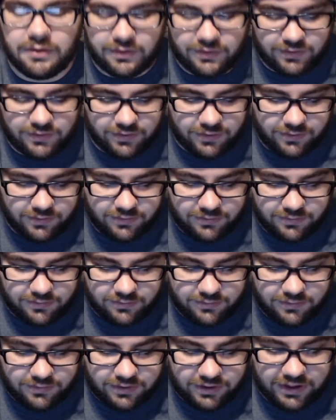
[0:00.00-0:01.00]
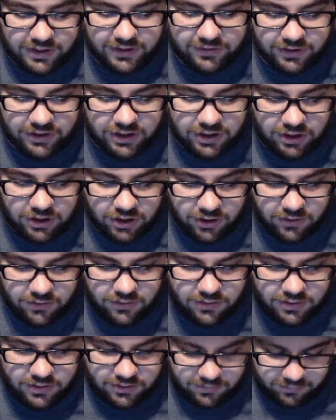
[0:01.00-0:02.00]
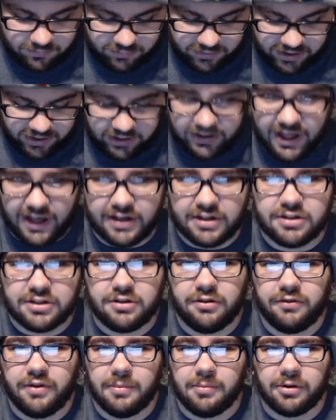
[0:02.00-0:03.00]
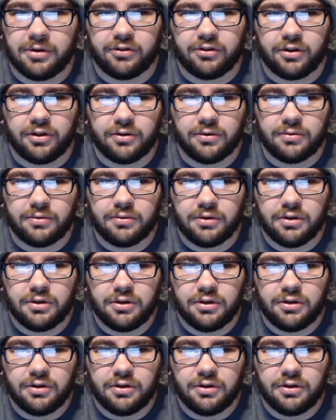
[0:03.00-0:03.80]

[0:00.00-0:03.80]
So in case you didn't know, like last November or so,